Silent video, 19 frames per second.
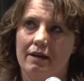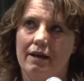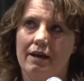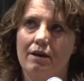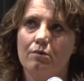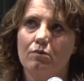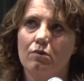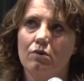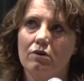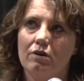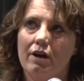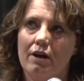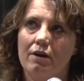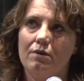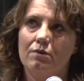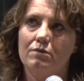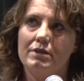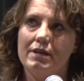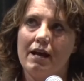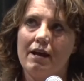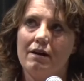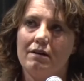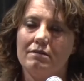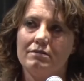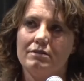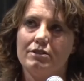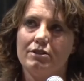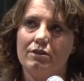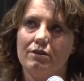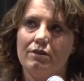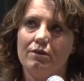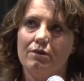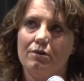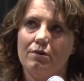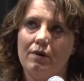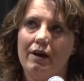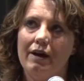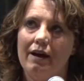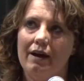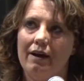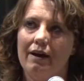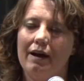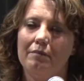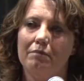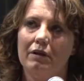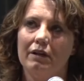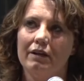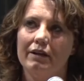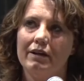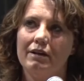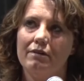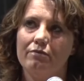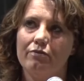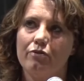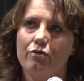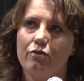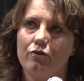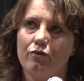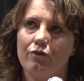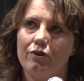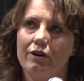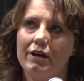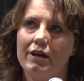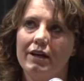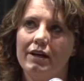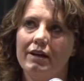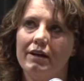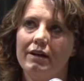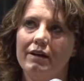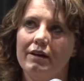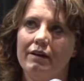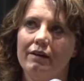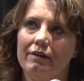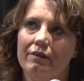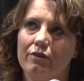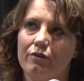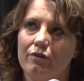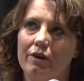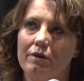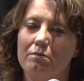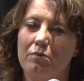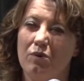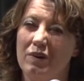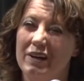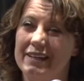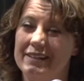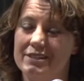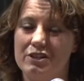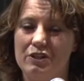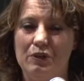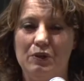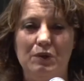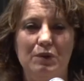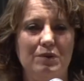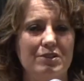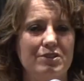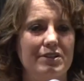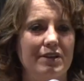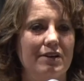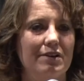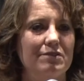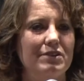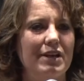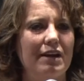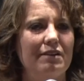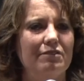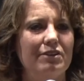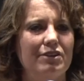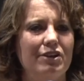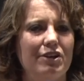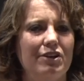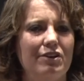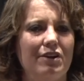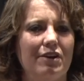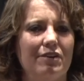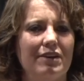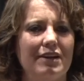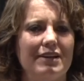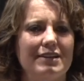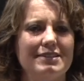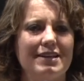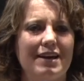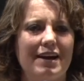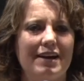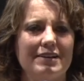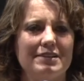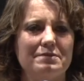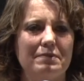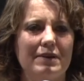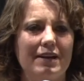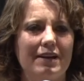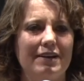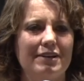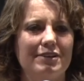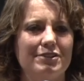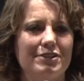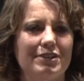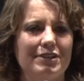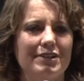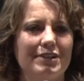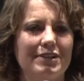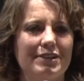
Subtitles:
It will go down to, I believe, 3.2 or so. David, do you know the exact pH?